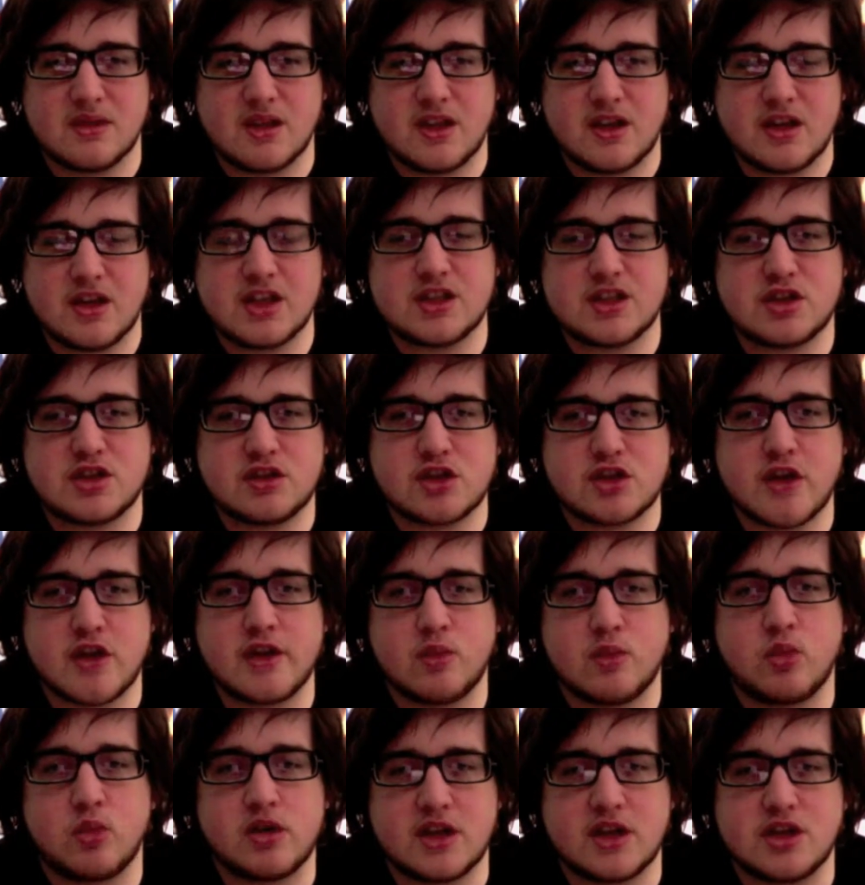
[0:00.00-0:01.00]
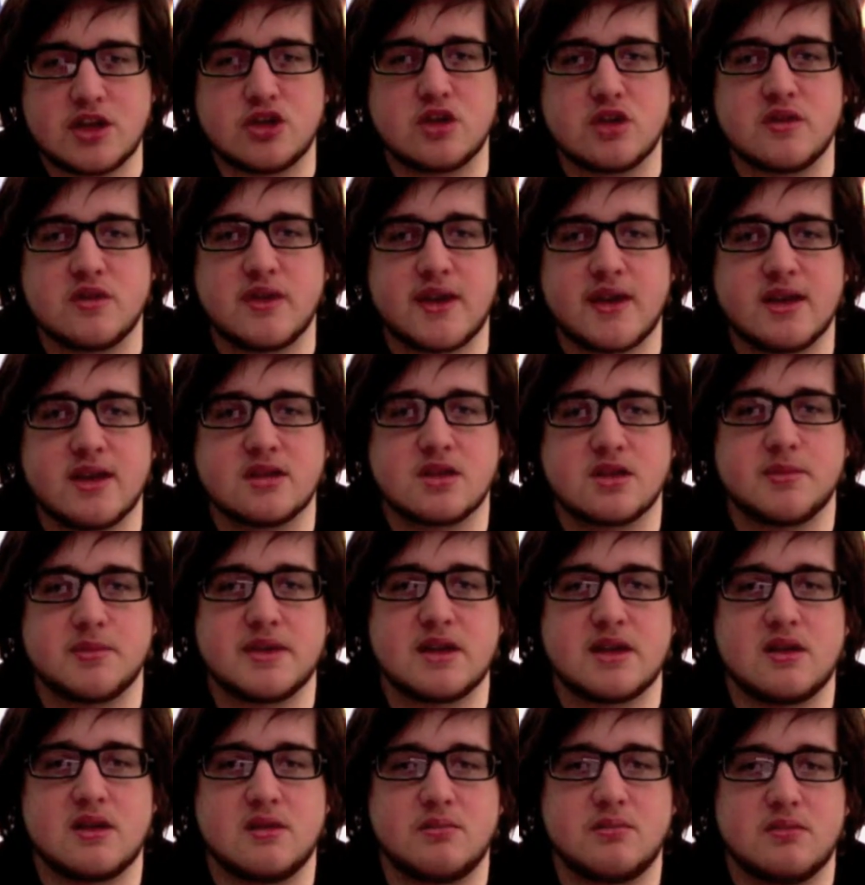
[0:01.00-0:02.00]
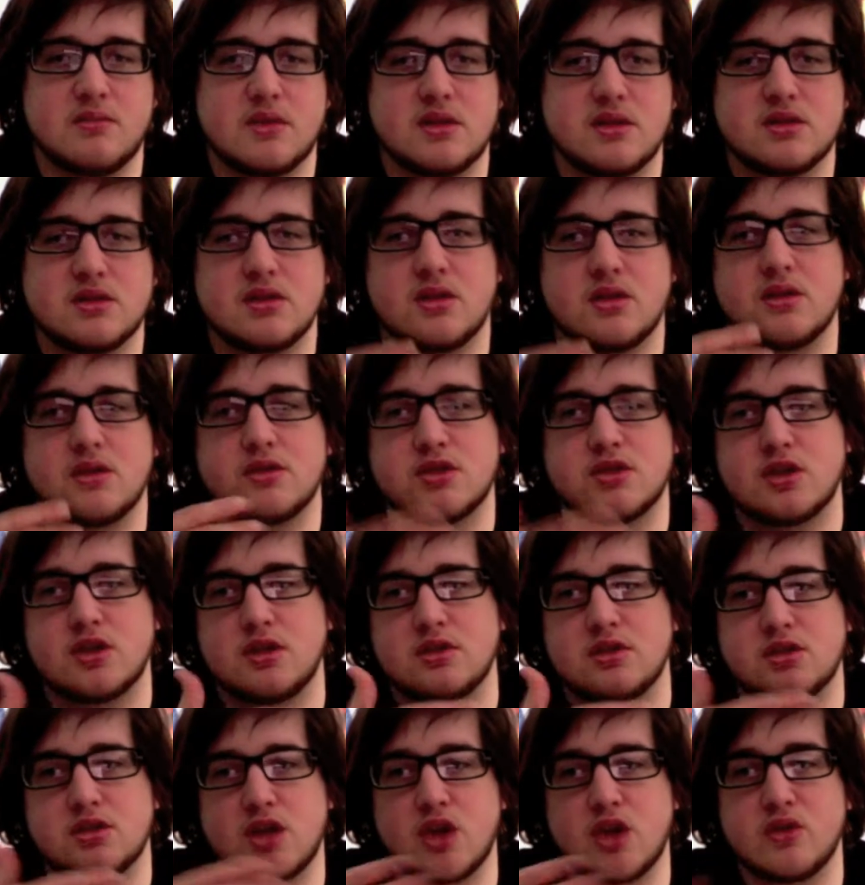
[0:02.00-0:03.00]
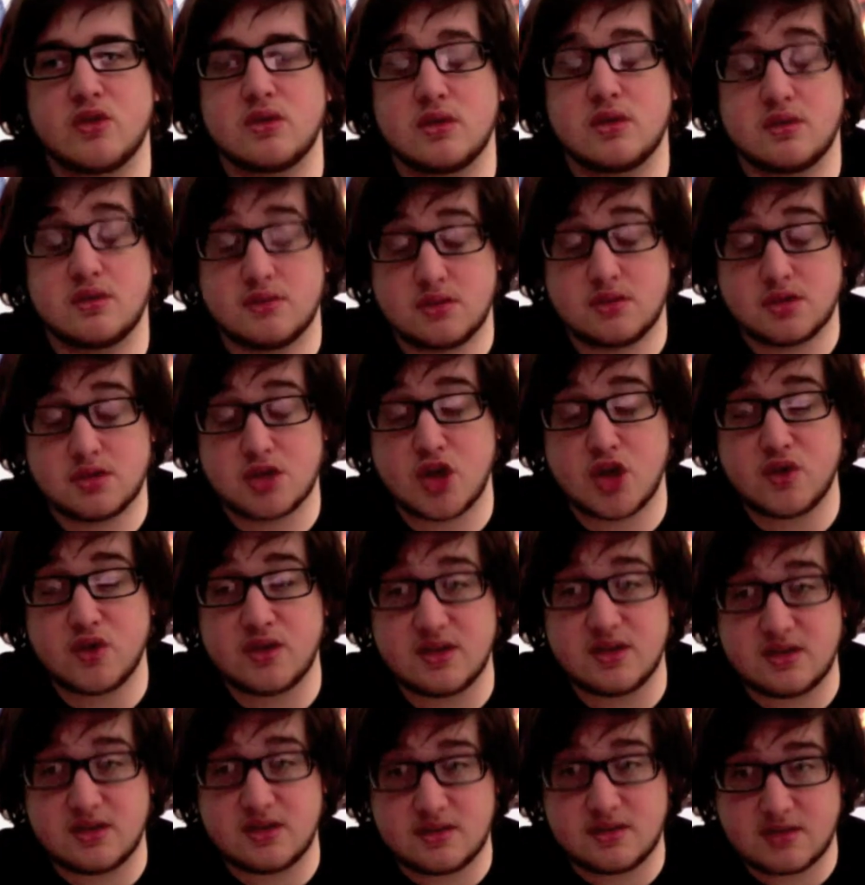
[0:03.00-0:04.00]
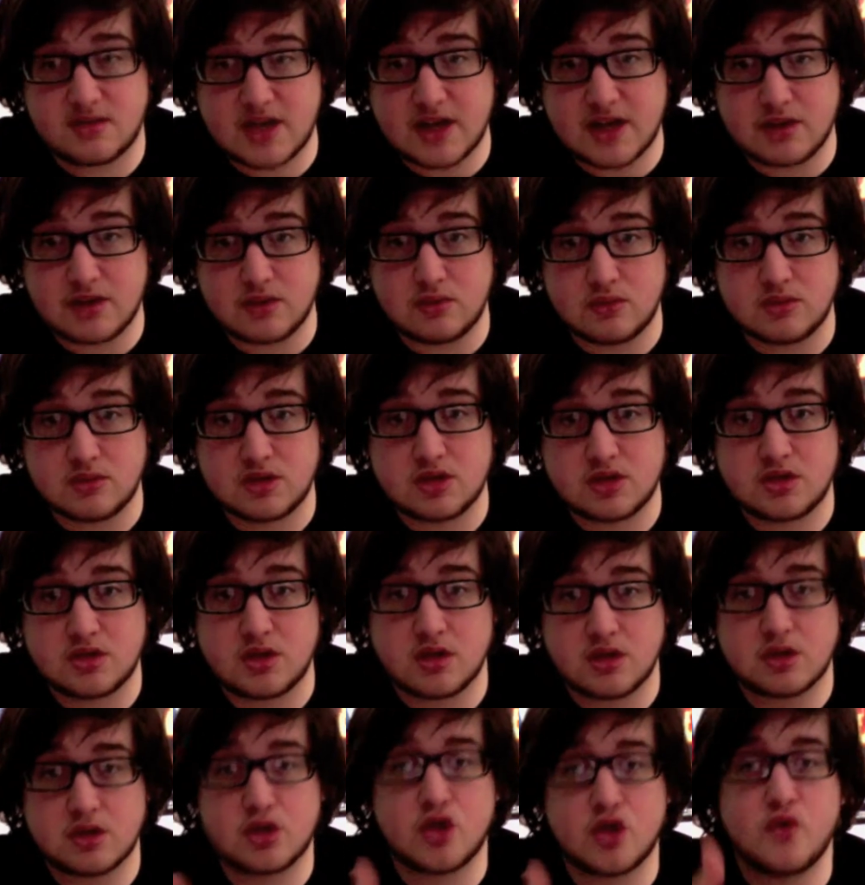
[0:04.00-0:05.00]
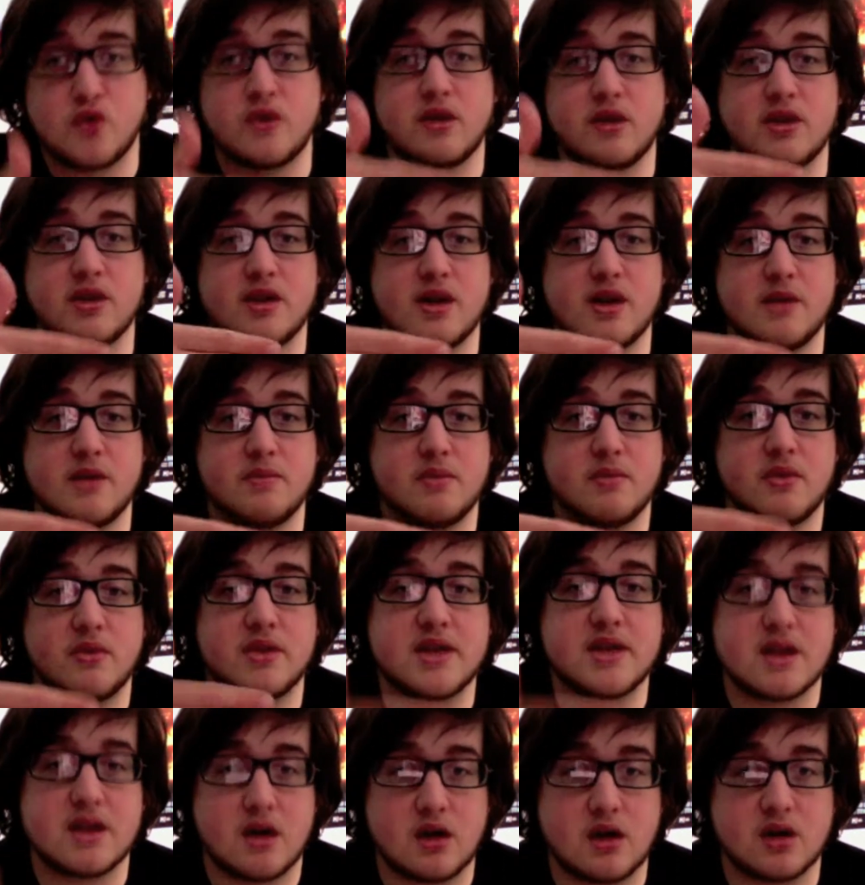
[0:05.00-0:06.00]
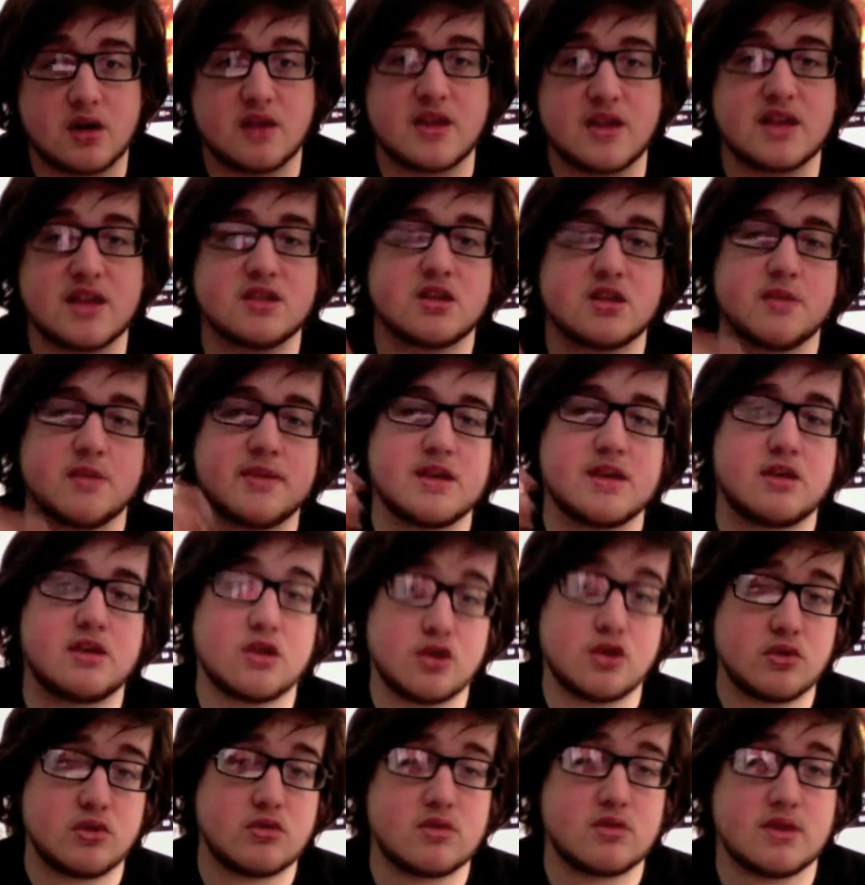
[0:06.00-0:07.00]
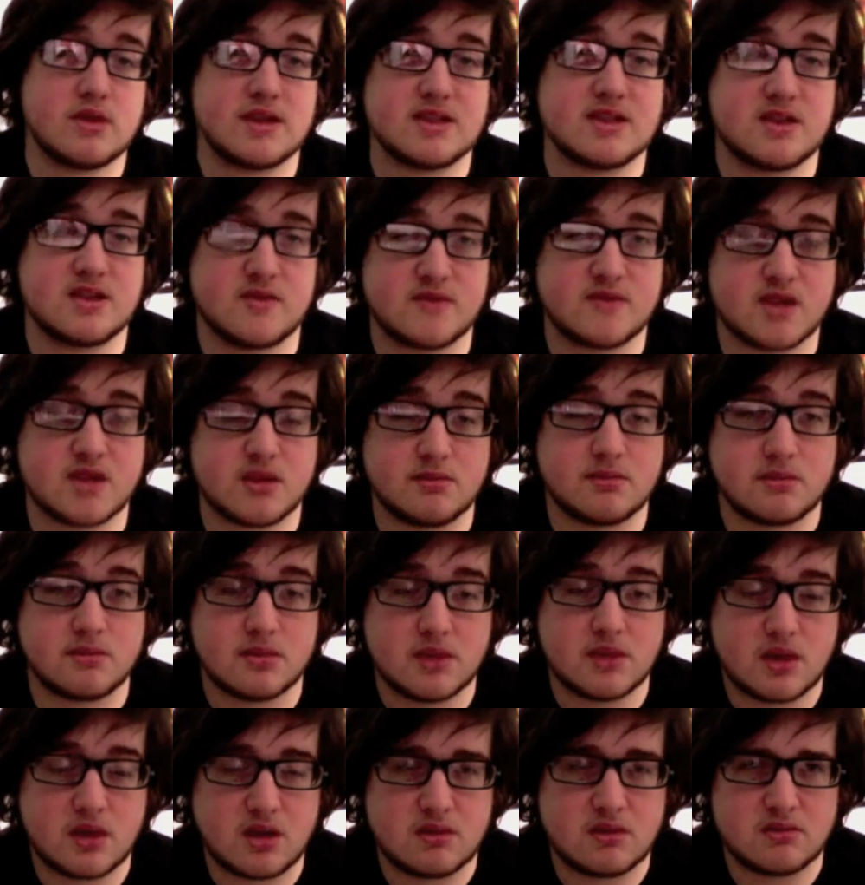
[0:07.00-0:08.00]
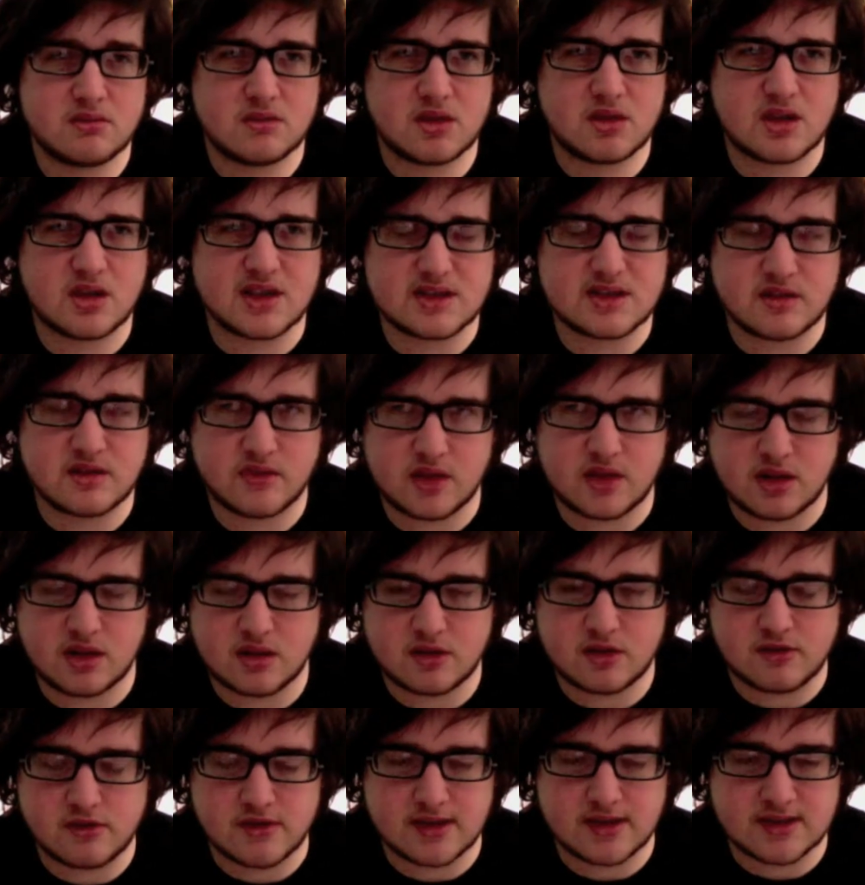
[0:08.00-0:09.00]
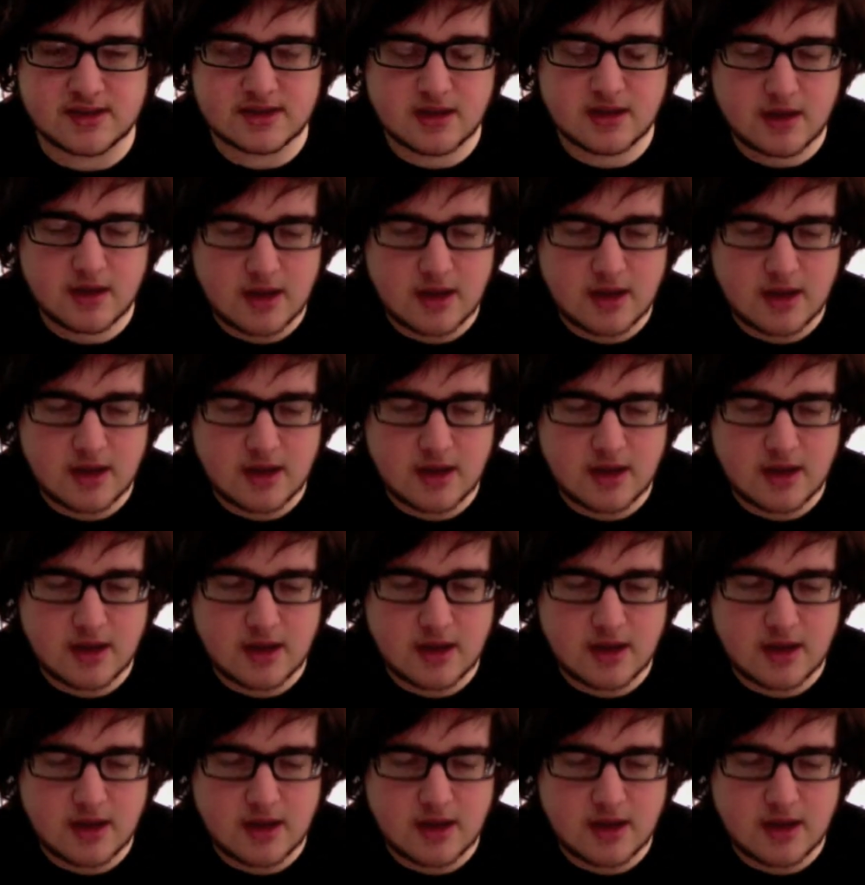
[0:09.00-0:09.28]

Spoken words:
this is only 1 issue, and then it's gonna be Tony Daniels doing the arc, and then it's gonna be a new creative team. At least I think there is.